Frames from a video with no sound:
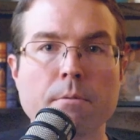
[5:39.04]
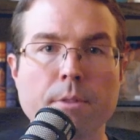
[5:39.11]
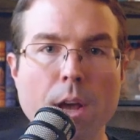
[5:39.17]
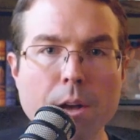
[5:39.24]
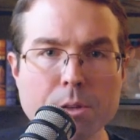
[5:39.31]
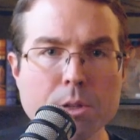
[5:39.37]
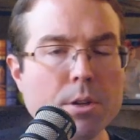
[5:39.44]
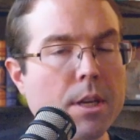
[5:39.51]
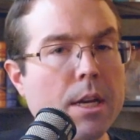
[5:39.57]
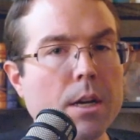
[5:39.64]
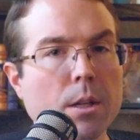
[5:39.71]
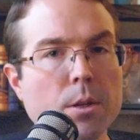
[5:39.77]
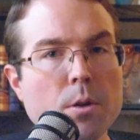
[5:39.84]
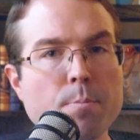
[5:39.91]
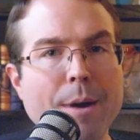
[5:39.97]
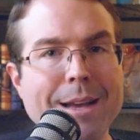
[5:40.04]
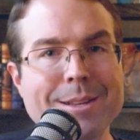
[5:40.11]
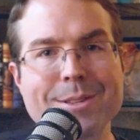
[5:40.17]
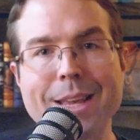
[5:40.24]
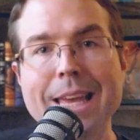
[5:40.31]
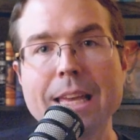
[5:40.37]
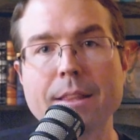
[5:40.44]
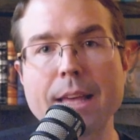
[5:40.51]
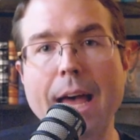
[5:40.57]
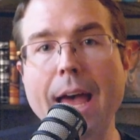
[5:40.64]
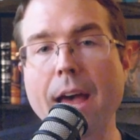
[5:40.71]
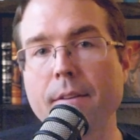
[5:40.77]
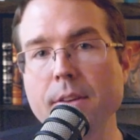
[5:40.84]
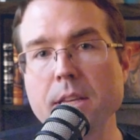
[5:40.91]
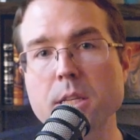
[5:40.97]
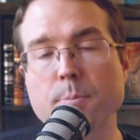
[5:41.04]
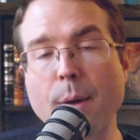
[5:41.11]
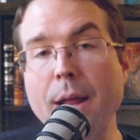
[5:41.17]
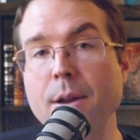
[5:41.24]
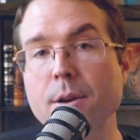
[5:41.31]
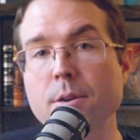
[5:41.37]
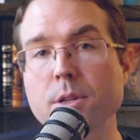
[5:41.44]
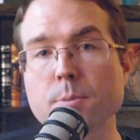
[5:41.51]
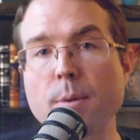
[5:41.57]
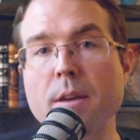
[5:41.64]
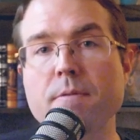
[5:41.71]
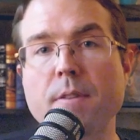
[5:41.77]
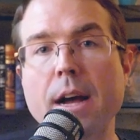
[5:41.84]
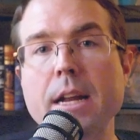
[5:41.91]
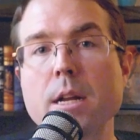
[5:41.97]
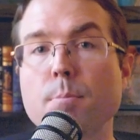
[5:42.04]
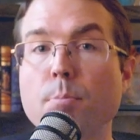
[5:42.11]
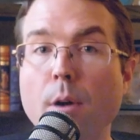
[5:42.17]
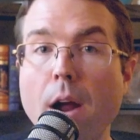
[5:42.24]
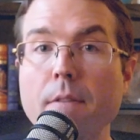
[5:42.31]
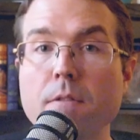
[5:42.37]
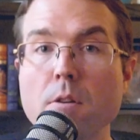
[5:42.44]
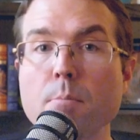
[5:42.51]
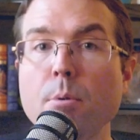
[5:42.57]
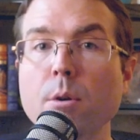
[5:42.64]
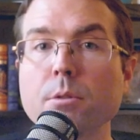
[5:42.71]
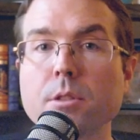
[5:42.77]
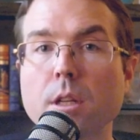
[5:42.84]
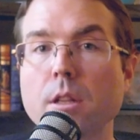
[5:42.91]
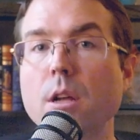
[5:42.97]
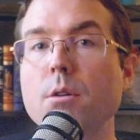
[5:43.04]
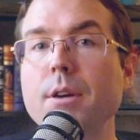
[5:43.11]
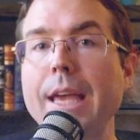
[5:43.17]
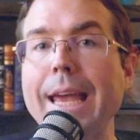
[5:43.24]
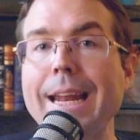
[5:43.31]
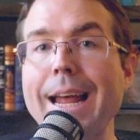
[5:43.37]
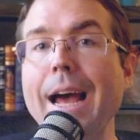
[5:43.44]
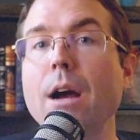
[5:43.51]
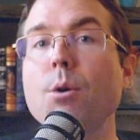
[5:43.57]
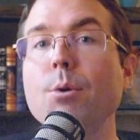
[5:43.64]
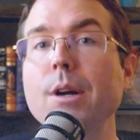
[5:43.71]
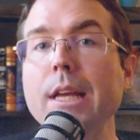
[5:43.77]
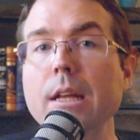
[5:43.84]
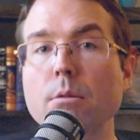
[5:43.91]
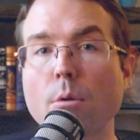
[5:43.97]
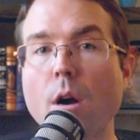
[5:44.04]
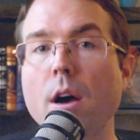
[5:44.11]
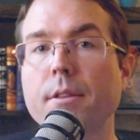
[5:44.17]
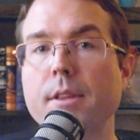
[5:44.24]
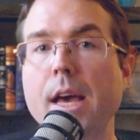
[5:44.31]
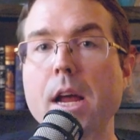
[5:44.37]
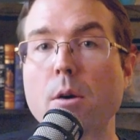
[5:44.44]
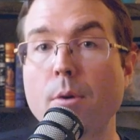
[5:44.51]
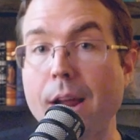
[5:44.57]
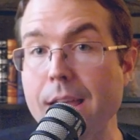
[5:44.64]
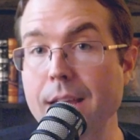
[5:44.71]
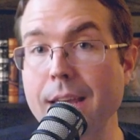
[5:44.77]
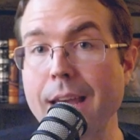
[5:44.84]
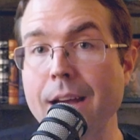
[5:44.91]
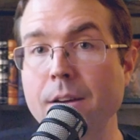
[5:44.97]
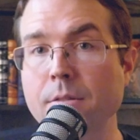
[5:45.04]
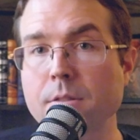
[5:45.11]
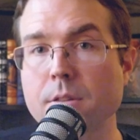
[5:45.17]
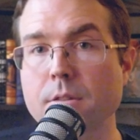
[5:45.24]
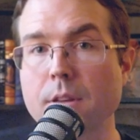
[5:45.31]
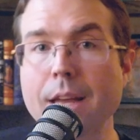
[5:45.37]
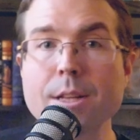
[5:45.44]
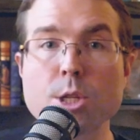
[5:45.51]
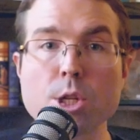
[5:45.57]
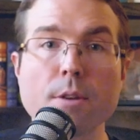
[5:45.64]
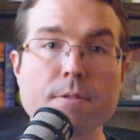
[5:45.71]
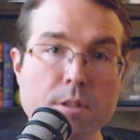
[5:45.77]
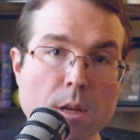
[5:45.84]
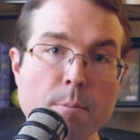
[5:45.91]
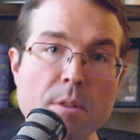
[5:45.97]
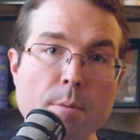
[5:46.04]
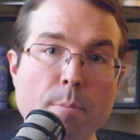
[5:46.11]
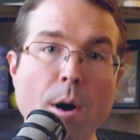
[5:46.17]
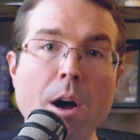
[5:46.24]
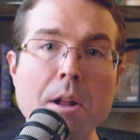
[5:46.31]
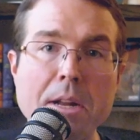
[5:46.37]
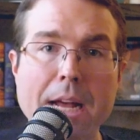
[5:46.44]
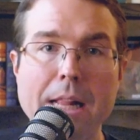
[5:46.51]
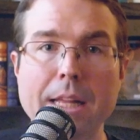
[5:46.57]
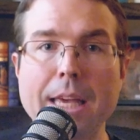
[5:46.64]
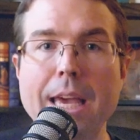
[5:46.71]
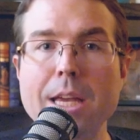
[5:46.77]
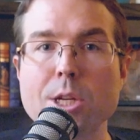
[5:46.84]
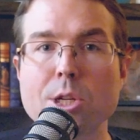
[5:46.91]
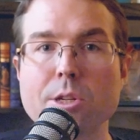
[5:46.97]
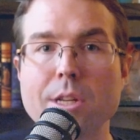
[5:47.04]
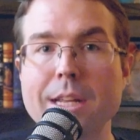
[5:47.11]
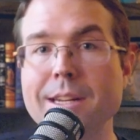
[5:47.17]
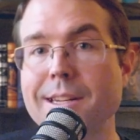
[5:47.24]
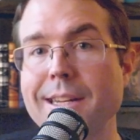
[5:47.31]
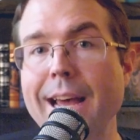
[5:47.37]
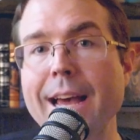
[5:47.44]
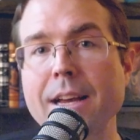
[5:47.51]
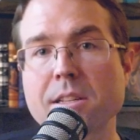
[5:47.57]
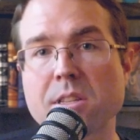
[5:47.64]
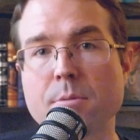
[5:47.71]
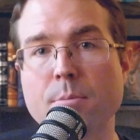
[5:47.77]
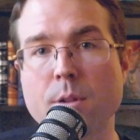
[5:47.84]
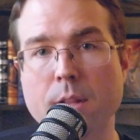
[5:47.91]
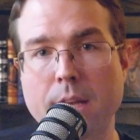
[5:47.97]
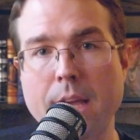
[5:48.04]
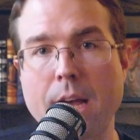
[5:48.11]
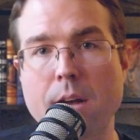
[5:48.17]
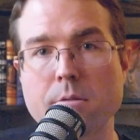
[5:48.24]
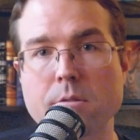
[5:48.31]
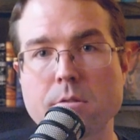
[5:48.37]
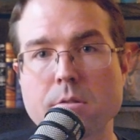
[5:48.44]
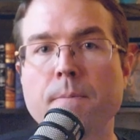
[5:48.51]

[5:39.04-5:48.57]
They also conclude by saying that heavy spenders may find it preferable to locate equity in Roth IRA accounts and shift some of the bond allocation into taxable accounts.